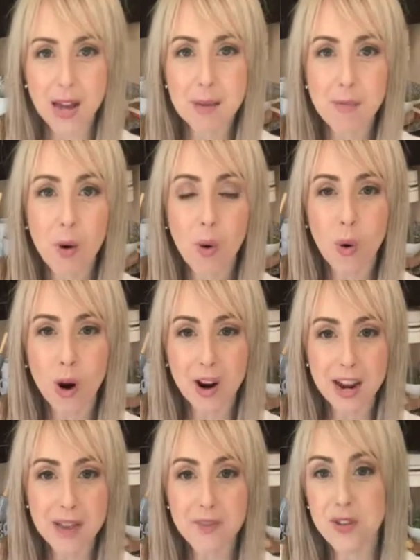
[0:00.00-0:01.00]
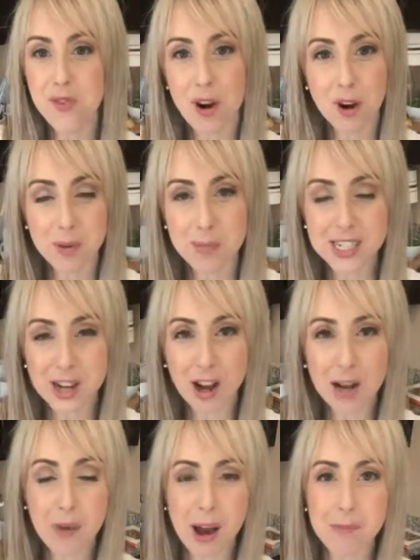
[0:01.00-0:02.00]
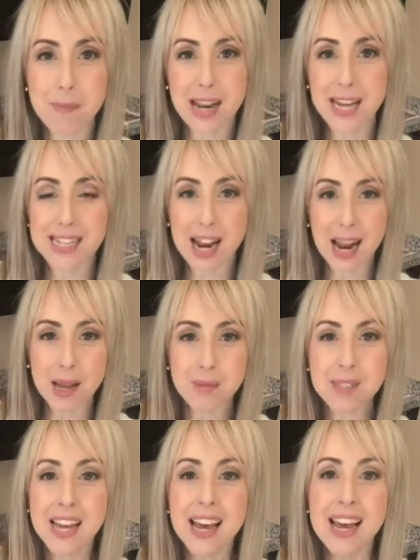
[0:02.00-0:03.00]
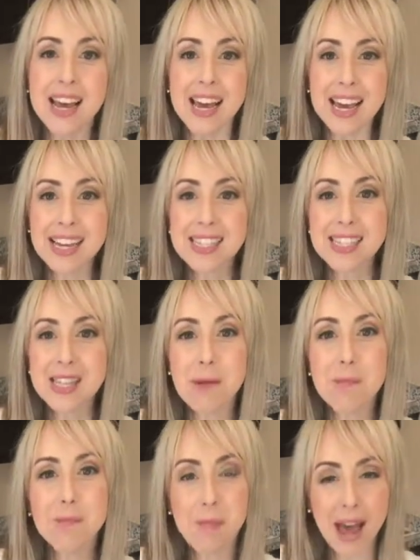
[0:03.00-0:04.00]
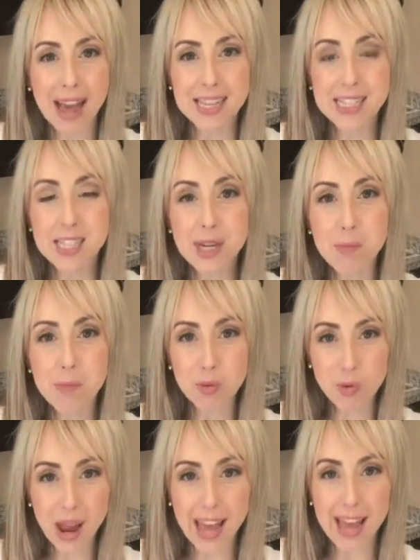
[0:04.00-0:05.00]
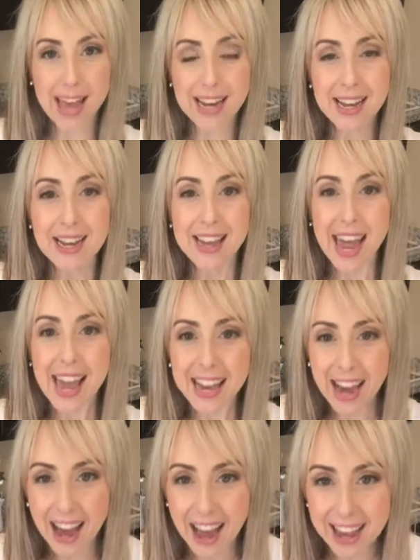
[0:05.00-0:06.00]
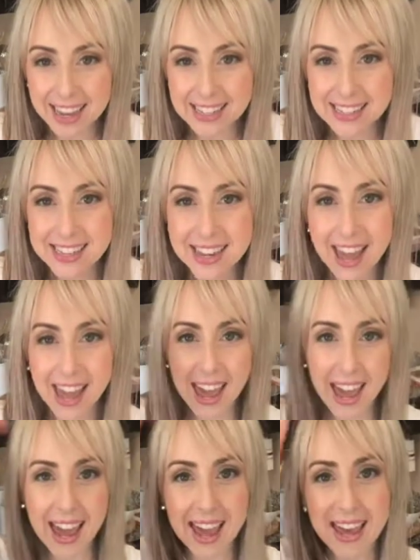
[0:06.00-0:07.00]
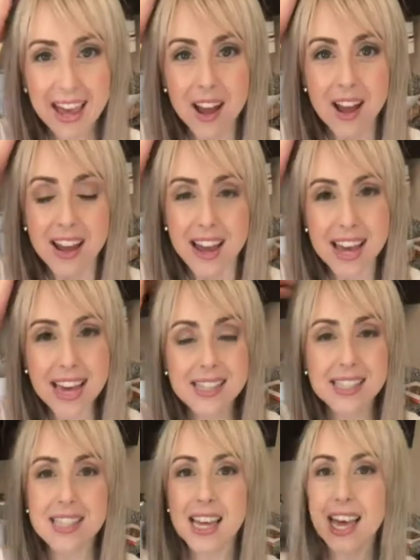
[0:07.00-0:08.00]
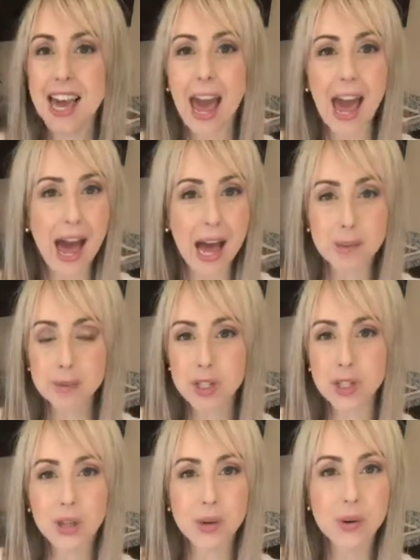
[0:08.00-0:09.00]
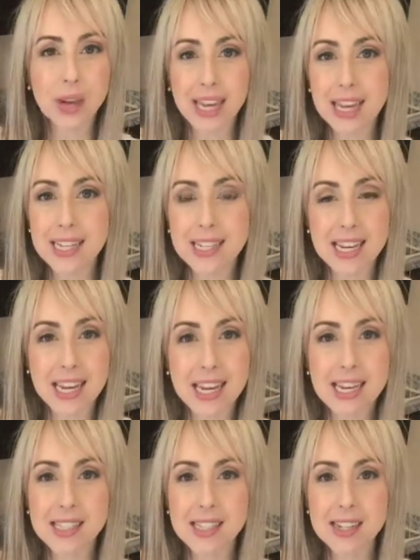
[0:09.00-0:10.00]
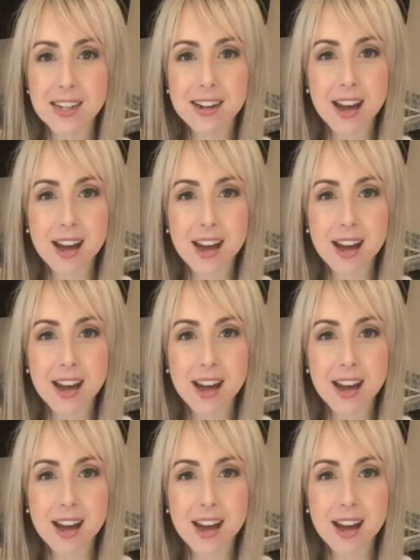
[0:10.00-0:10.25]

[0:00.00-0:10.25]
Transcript: them or if you've heard me talk about them many times, it's the best bread. Hey guys, hey. It's the absolute easiest,